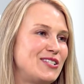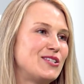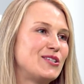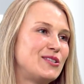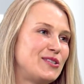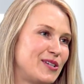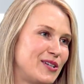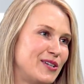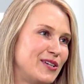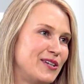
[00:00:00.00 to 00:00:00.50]
to
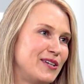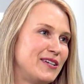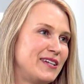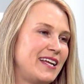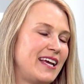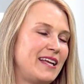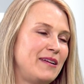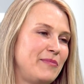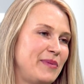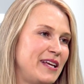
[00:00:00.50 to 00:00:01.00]
learn
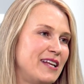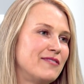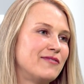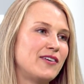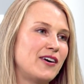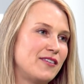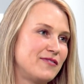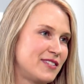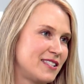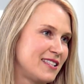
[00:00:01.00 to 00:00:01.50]
and be
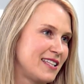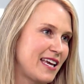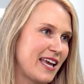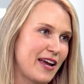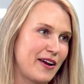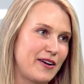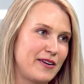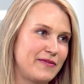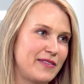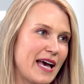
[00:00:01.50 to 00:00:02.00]
involved in the
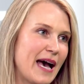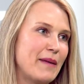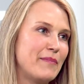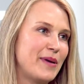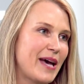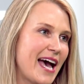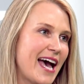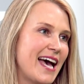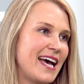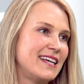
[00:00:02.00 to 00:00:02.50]
care of that
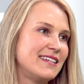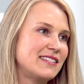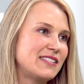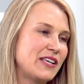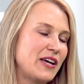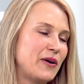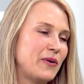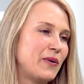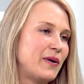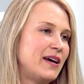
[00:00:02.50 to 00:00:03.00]
pet.
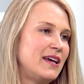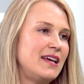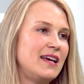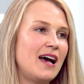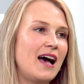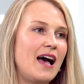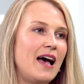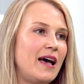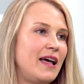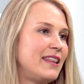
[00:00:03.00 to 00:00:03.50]
So
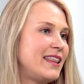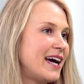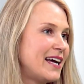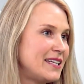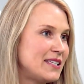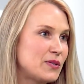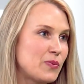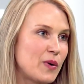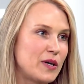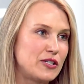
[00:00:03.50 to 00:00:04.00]
uh, that
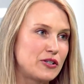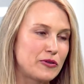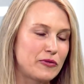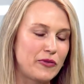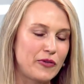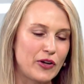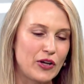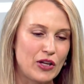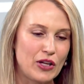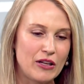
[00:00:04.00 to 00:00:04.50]
is
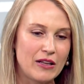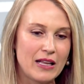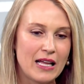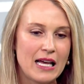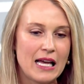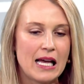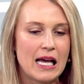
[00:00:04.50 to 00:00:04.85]
wonderful.